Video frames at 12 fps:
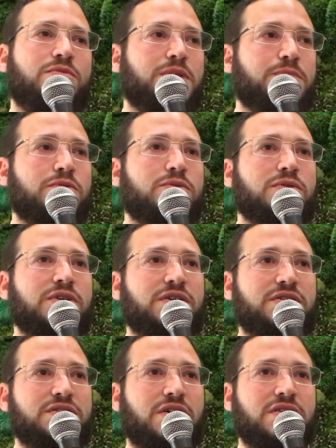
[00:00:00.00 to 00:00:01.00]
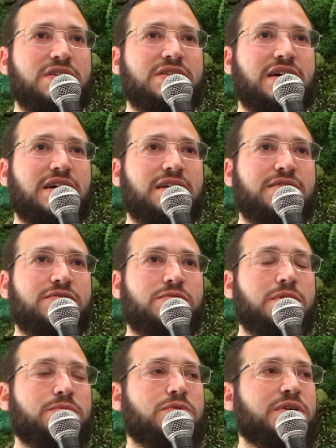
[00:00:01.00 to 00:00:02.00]
for people who learned all the time, for
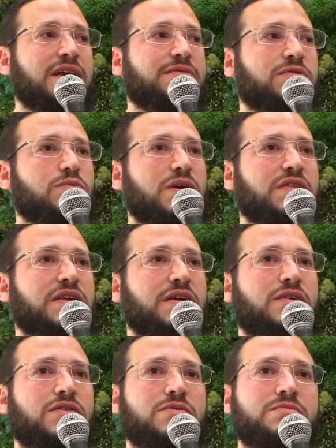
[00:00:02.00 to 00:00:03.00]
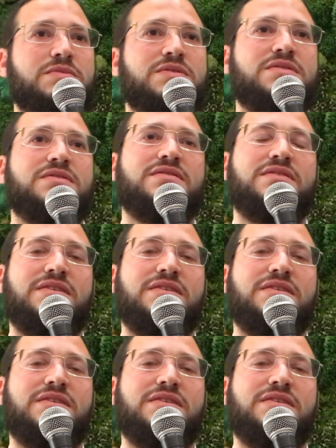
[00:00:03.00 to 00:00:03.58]
people who came from wealthy homes.